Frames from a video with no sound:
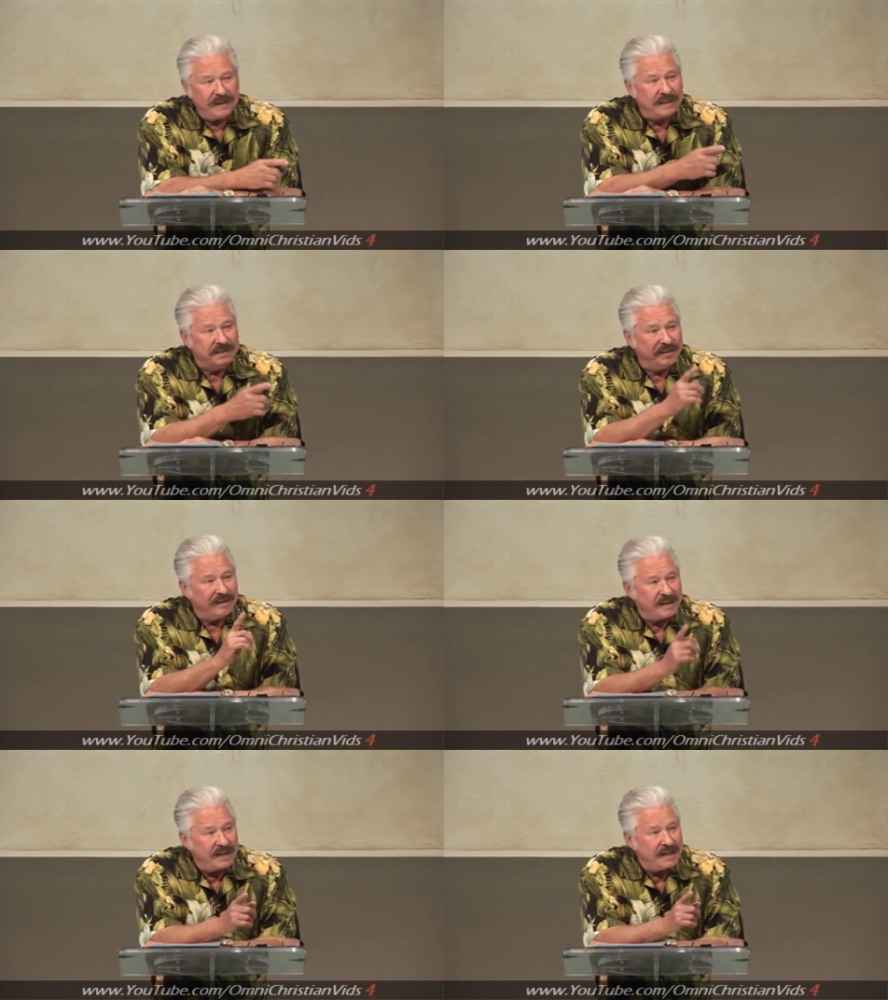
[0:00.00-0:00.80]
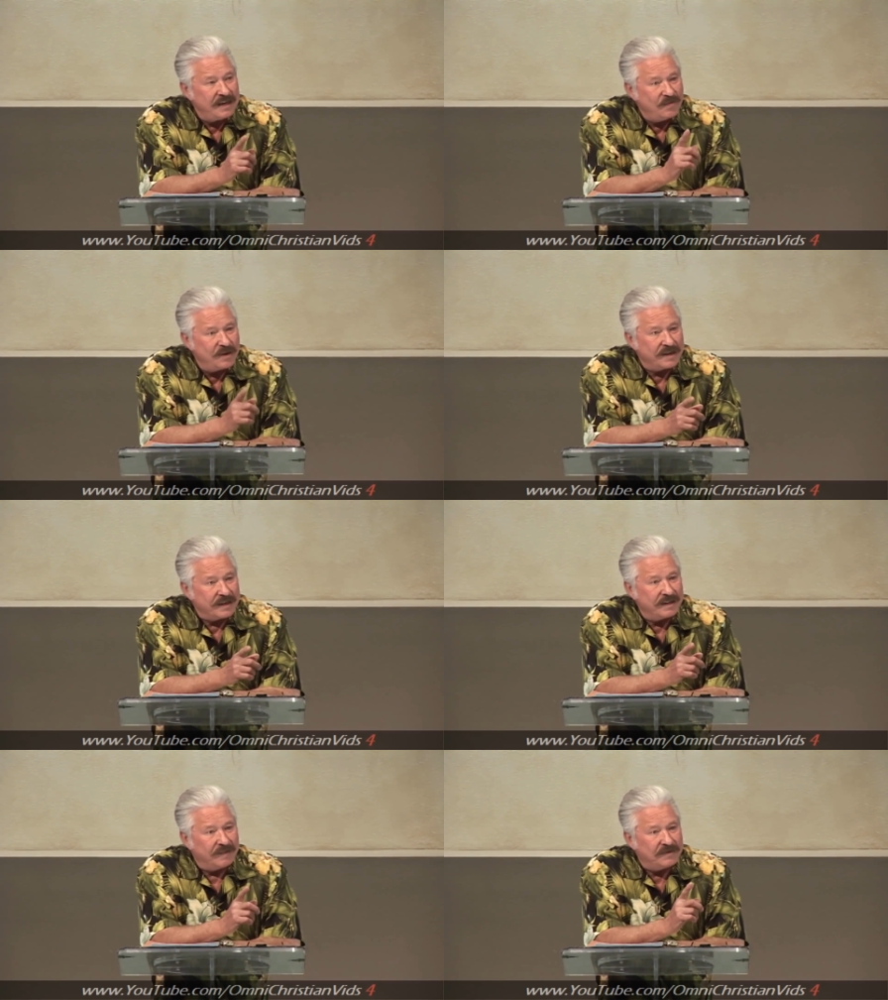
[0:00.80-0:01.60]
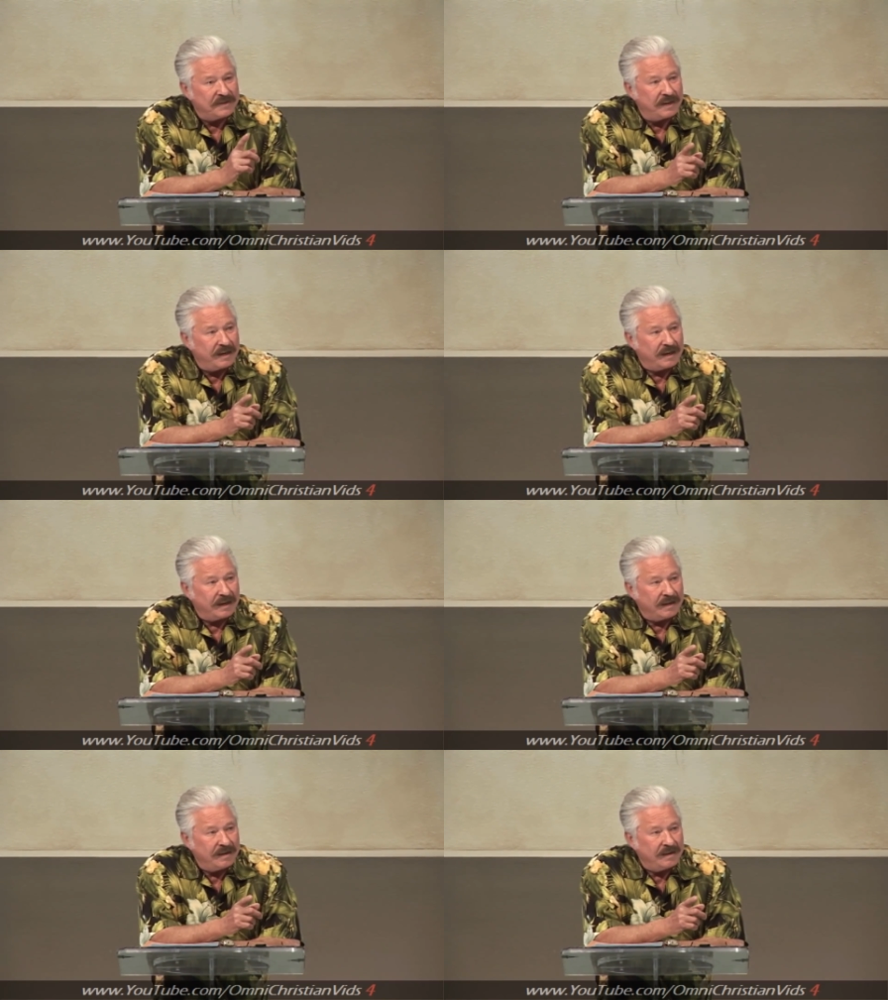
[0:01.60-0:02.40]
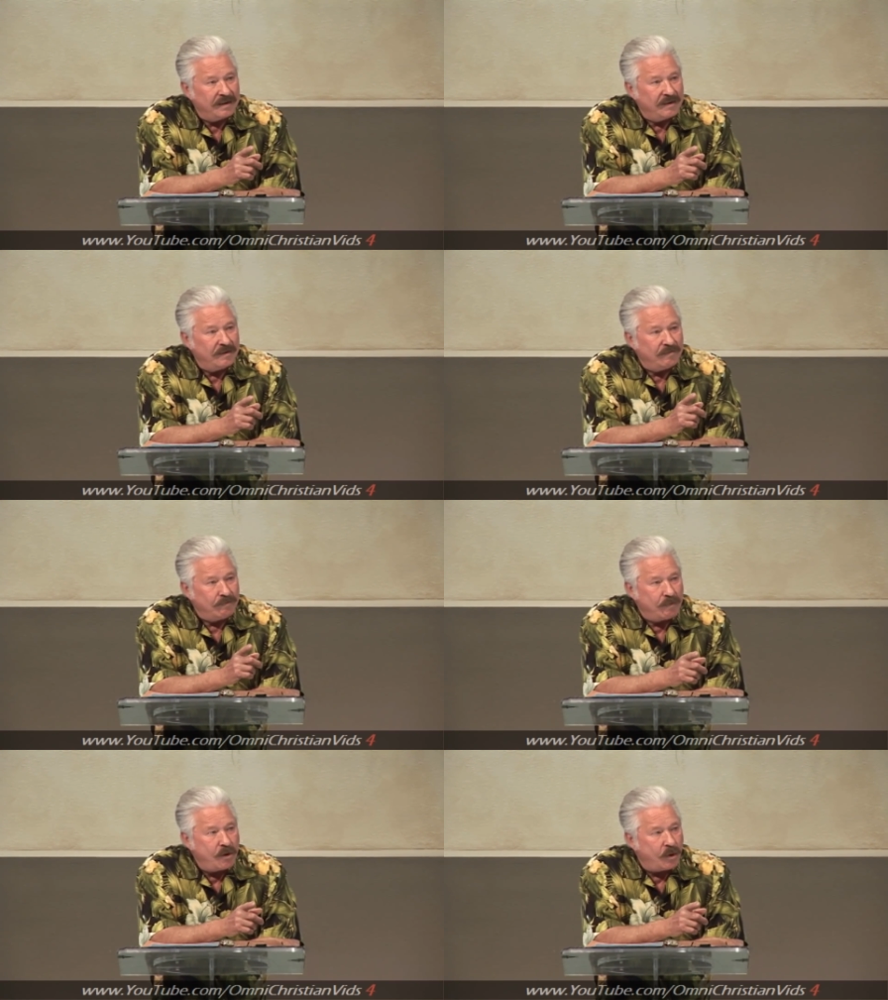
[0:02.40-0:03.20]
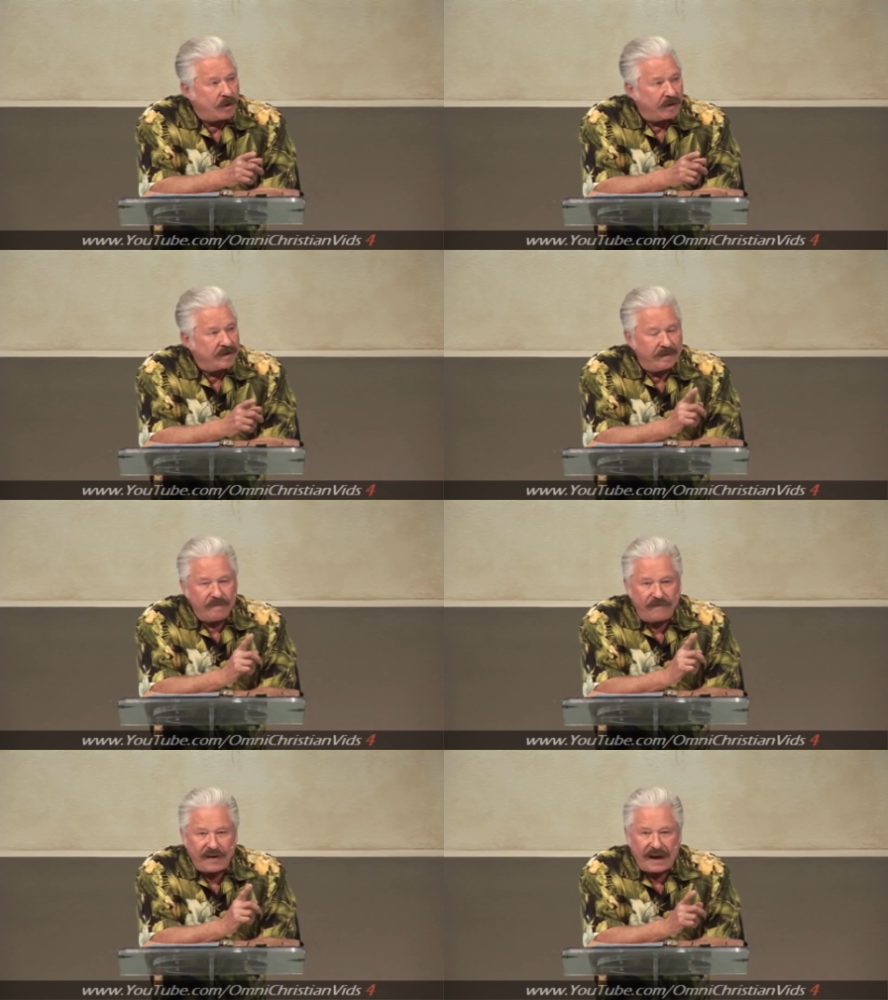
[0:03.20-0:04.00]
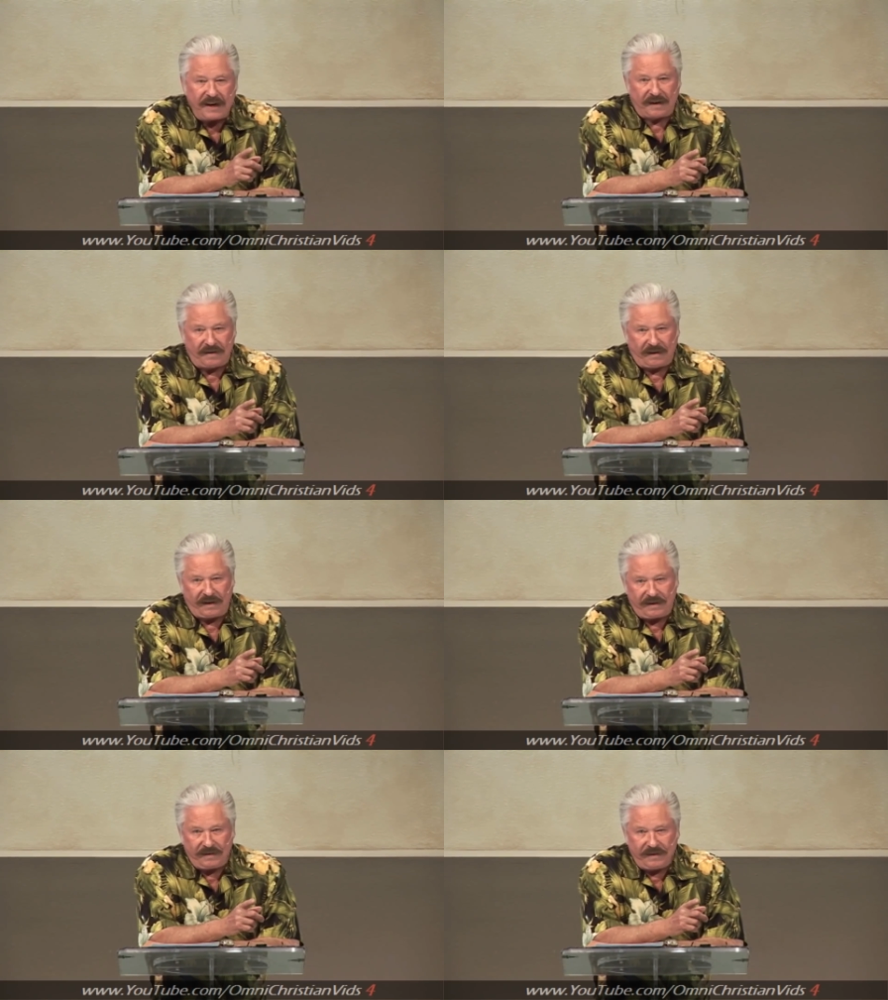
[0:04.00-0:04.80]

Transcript: Is there any way of saying more emphatically